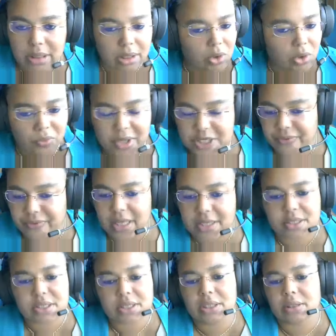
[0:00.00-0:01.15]
always
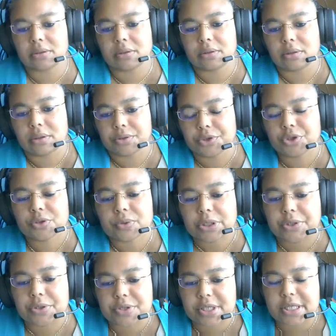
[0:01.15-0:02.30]
fighting, or
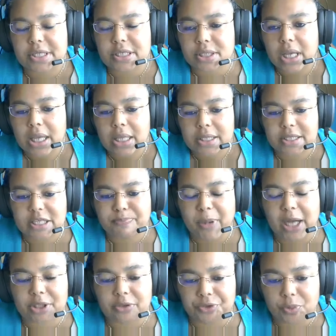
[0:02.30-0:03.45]
this is
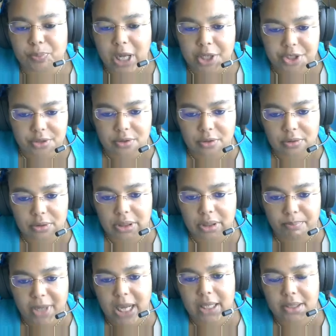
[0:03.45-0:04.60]
part of the biological
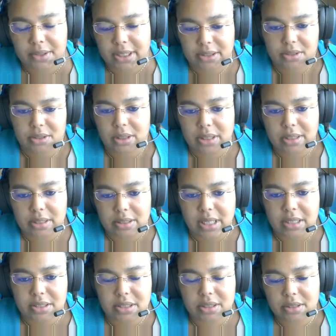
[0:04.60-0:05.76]
mind that
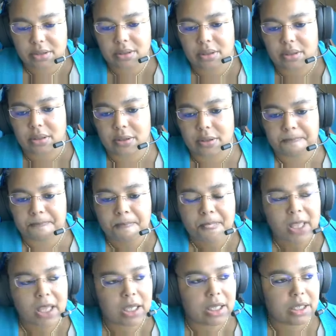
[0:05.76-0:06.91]
started in
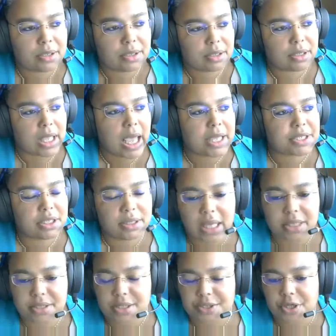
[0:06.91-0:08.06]
18th,
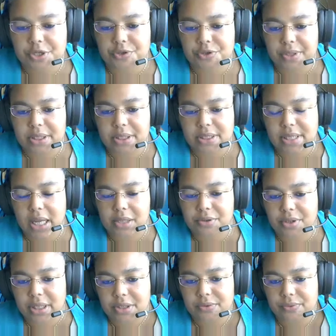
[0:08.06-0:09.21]
19th century, decided
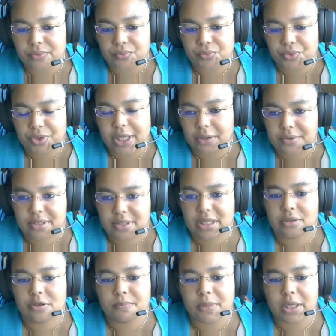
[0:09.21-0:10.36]
that we can
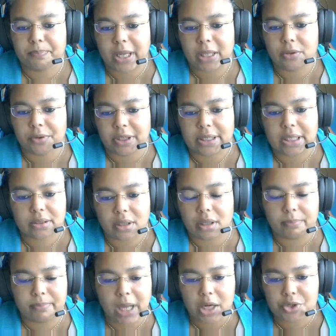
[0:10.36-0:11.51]
understand human by looking at our
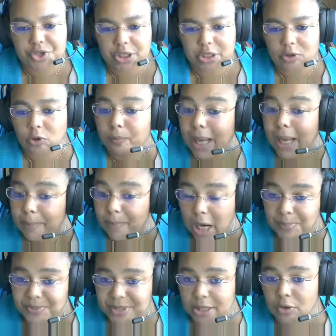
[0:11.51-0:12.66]
biology or by
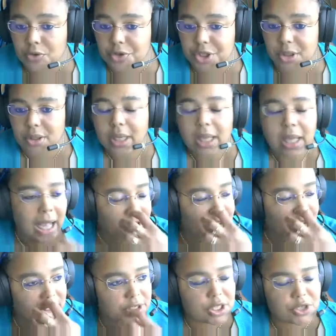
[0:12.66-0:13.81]
our psychology.
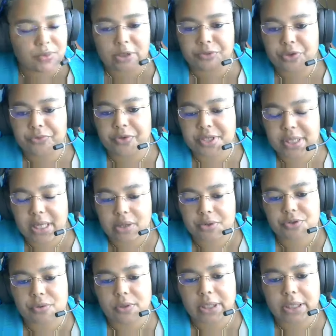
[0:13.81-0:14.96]
Actually, that's one of the things I
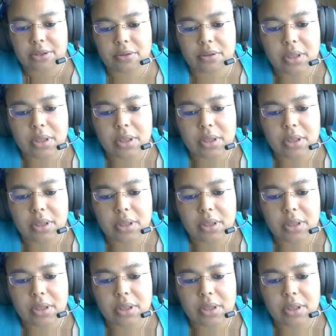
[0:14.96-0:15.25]
also look at